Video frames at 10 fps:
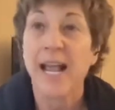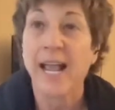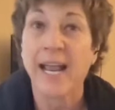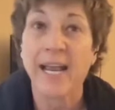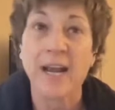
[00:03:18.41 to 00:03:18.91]

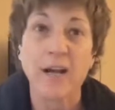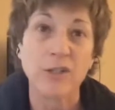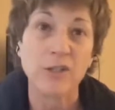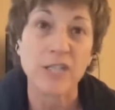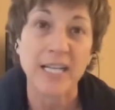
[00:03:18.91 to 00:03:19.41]
and
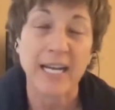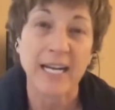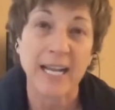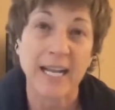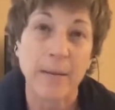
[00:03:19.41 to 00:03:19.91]

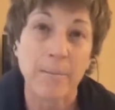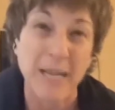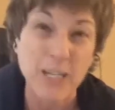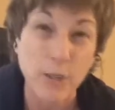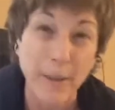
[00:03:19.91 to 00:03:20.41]
understanding
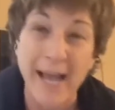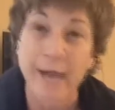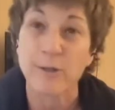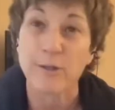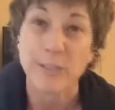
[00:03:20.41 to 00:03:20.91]
mental
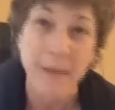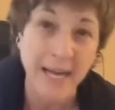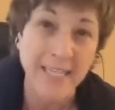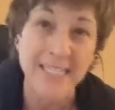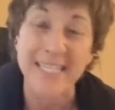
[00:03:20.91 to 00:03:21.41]
patterns,
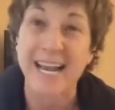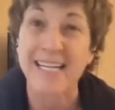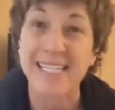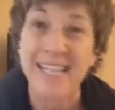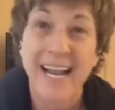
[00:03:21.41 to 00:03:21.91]

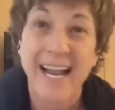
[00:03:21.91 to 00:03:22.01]
mindsets.